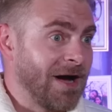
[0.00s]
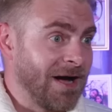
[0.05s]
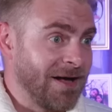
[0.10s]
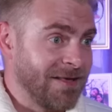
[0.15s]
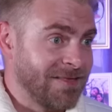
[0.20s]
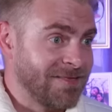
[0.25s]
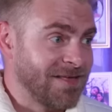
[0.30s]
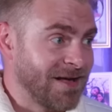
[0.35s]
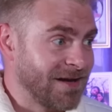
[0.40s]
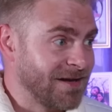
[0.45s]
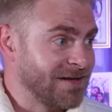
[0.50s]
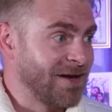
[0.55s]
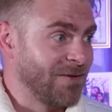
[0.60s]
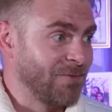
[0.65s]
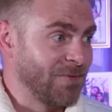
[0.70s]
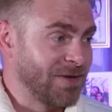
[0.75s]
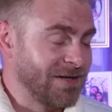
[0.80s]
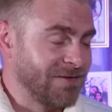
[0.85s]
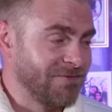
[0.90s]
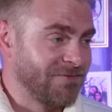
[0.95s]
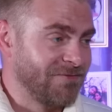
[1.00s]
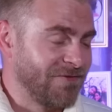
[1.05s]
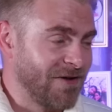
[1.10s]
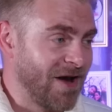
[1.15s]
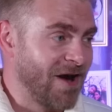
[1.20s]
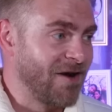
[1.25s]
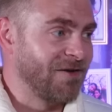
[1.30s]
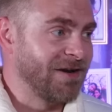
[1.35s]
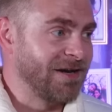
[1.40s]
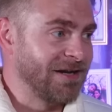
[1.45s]
I think that we can
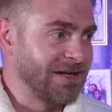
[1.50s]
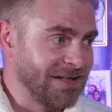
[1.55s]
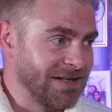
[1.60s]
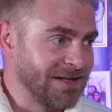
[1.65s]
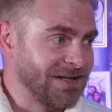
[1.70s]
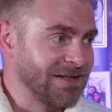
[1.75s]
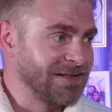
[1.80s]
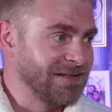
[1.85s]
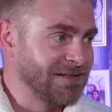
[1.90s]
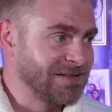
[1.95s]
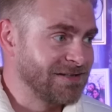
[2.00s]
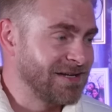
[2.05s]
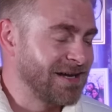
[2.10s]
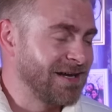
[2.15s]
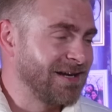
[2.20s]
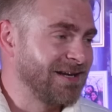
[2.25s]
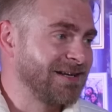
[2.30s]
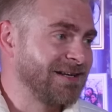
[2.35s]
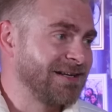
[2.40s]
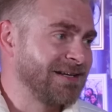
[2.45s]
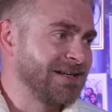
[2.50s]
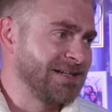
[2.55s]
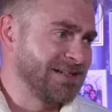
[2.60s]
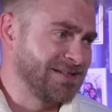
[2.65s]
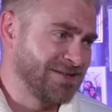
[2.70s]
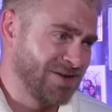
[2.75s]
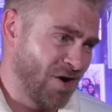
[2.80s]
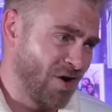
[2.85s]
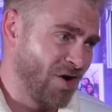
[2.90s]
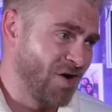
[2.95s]
very clearly see
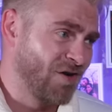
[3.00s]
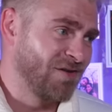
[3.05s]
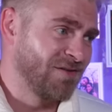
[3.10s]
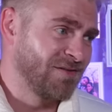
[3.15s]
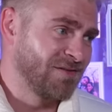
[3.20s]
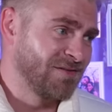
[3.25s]
he's not.